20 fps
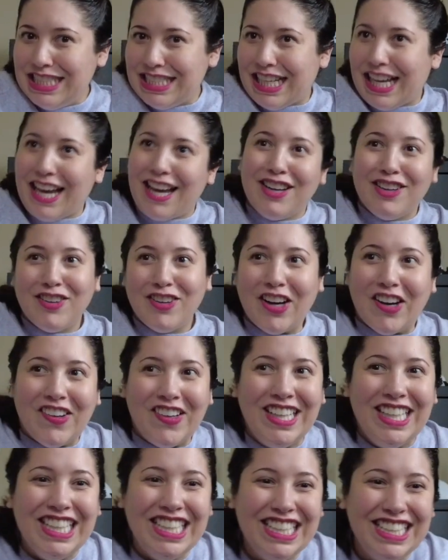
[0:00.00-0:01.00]
I don't know.
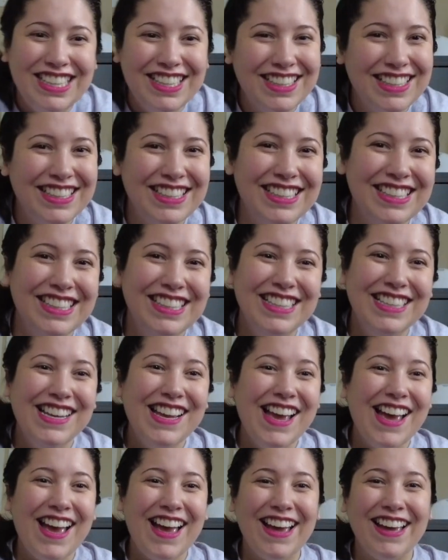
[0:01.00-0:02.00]

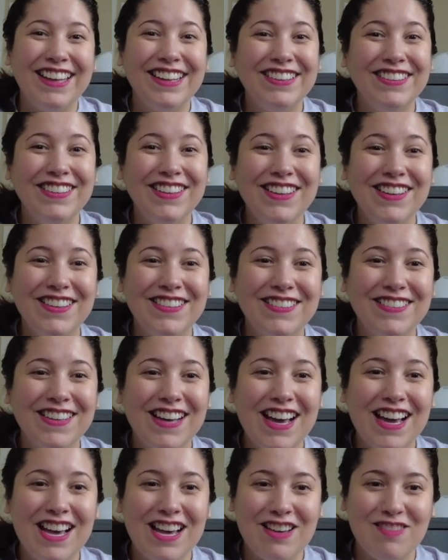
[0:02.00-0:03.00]
I don't know.
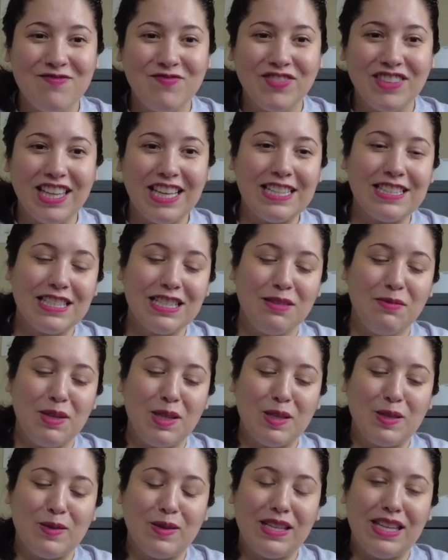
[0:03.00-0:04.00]
It's going to be the
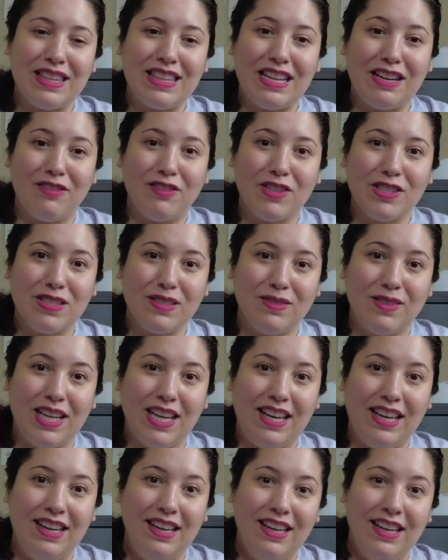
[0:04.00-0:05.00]
20th
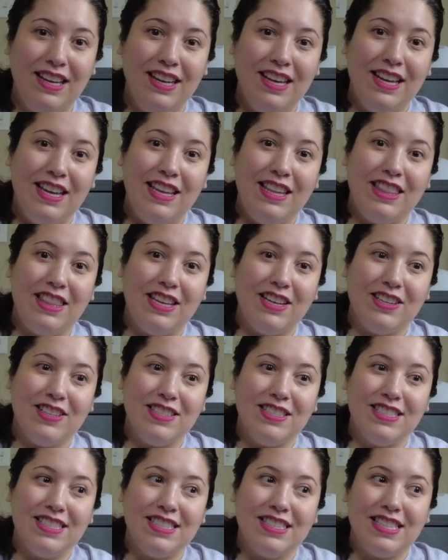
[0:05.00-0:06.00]
anniversary.
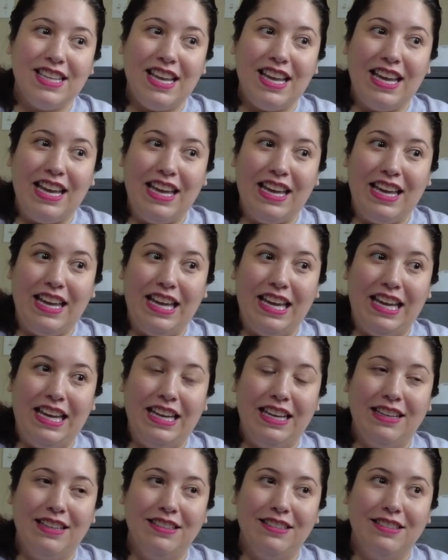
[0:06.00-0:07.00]
There's a
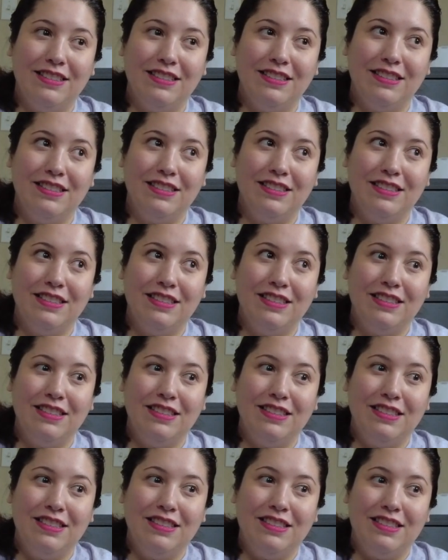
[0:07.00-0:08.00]

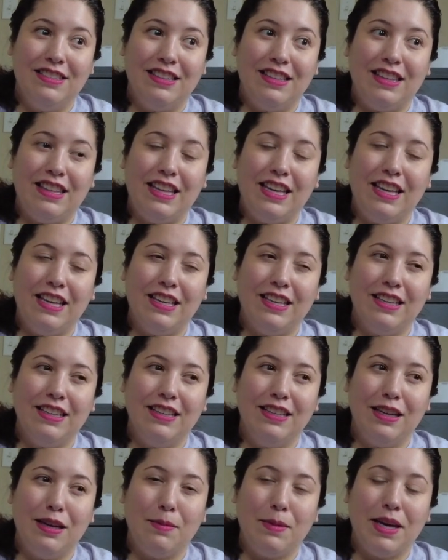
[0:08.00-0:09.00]
thing
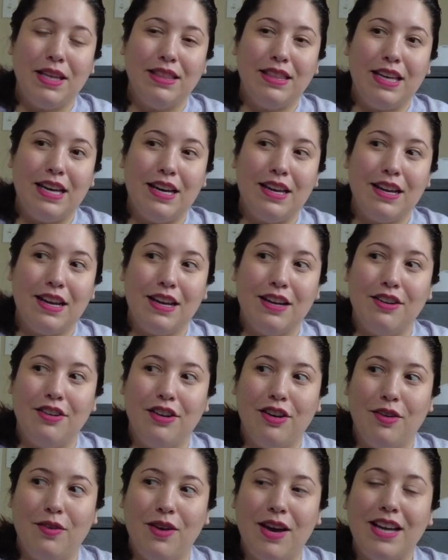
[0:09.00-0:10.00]
about that. I don't
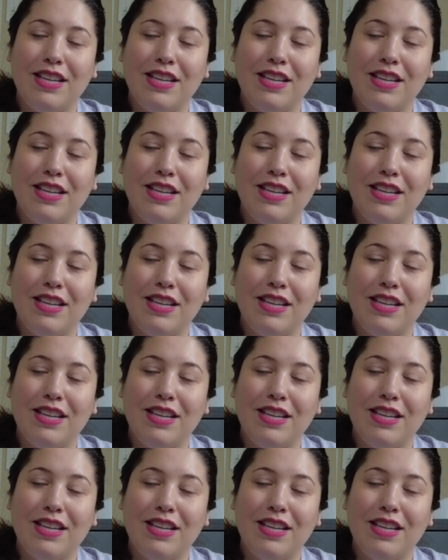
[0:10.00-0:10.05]
know.